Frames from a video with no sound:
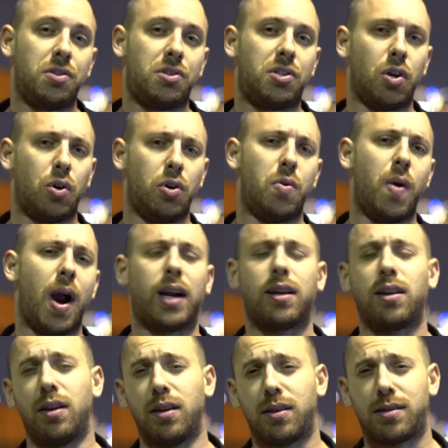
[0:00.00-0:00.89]
So
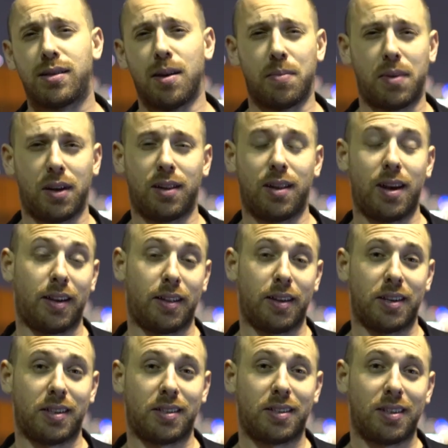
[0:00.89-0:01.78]
direct looks something like
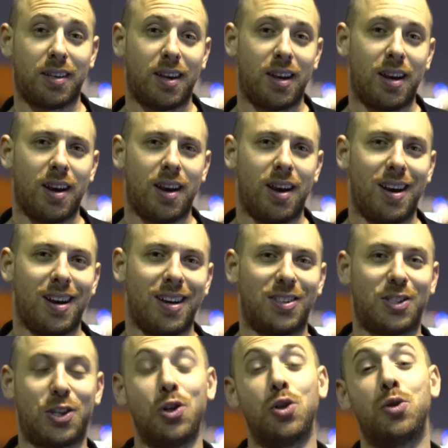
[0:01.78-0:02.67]
this.
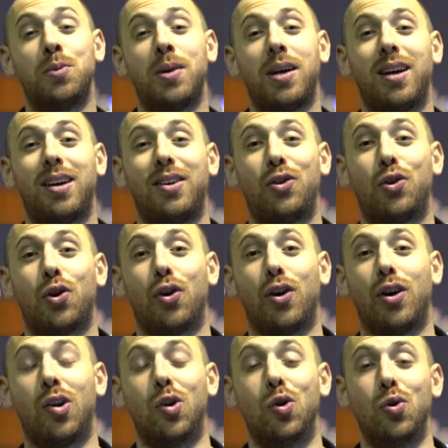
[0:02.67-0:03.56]
Excuse me,
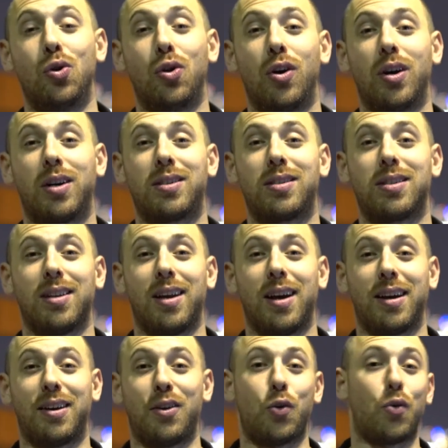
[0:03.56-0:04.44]
girl who looks
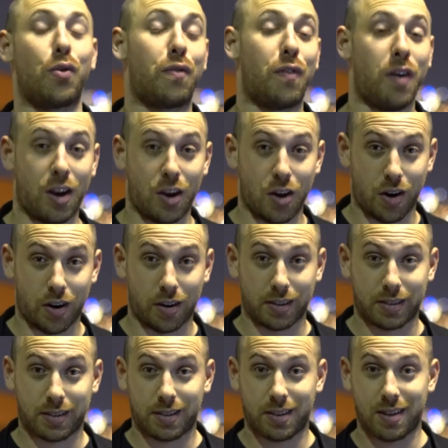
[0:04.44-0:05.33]
like a graffiti
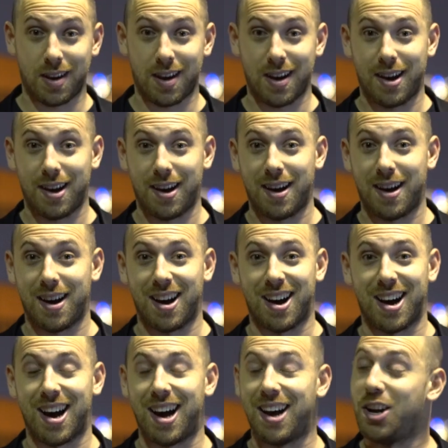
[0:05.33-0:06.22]
artist.
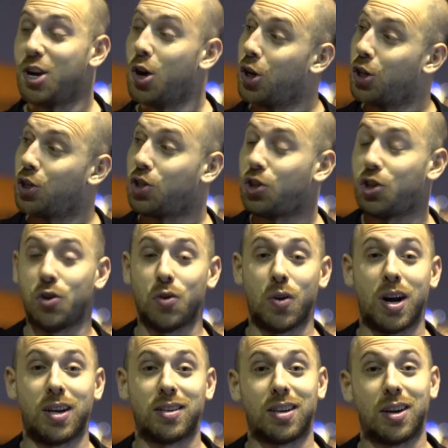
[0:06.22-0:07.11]
I noticed
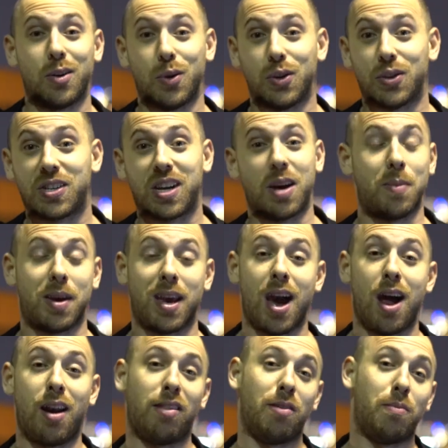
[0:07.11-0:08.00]
you as I was
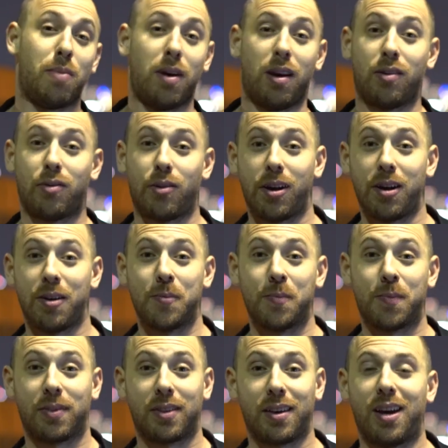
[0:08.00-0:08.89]
coming out of the bakery
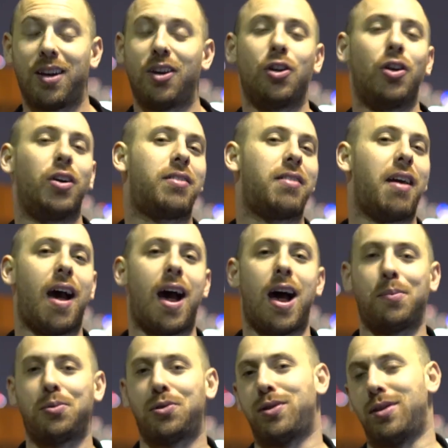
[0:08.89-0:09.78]
and you looked
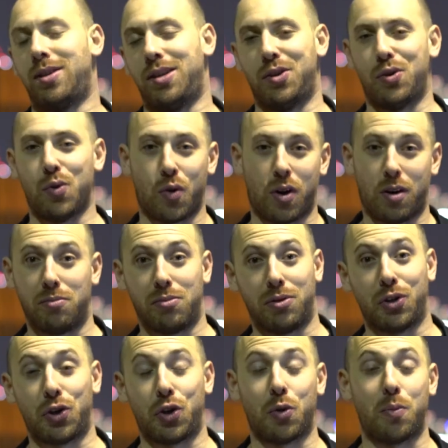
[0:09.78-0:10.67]
absolutely
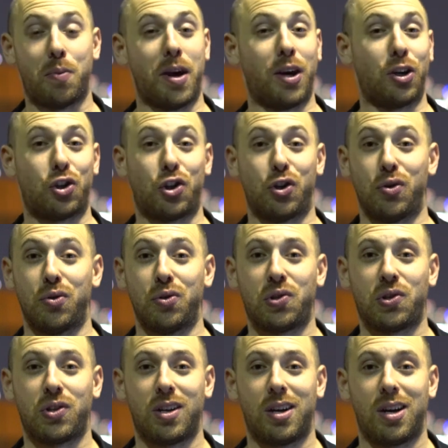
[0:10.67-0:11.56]
adorable in your pink
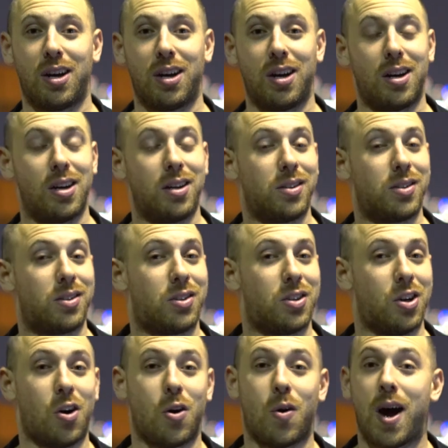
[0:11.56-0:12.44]
shoes.
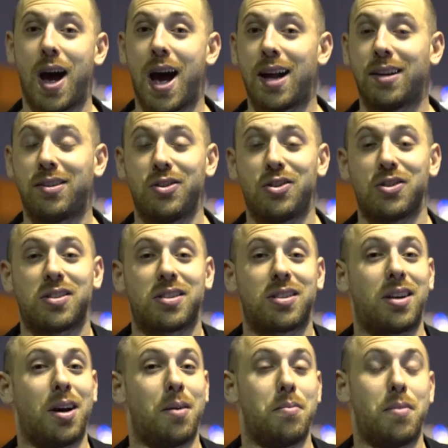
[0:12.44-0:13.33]
So I had to
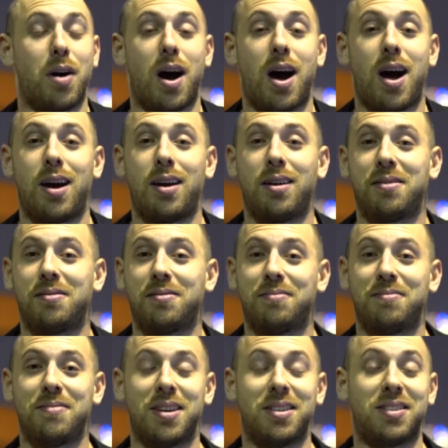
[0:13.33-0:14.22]
just come by
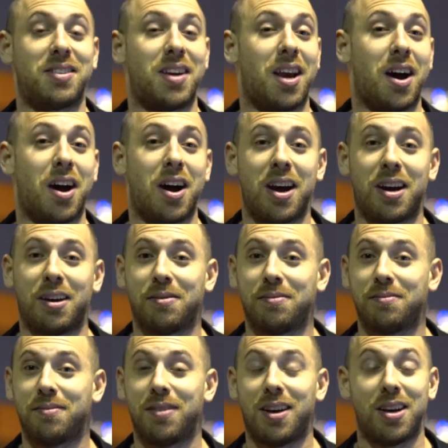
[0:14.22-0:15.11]
and say hi
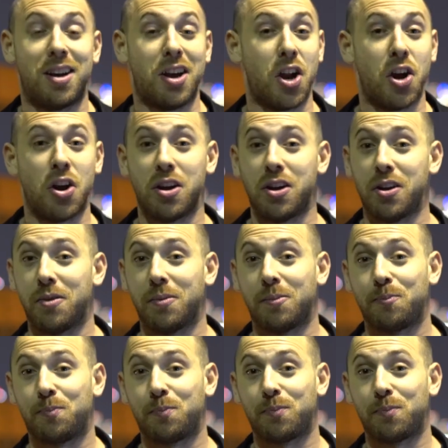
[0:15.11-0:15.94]
and hit on you.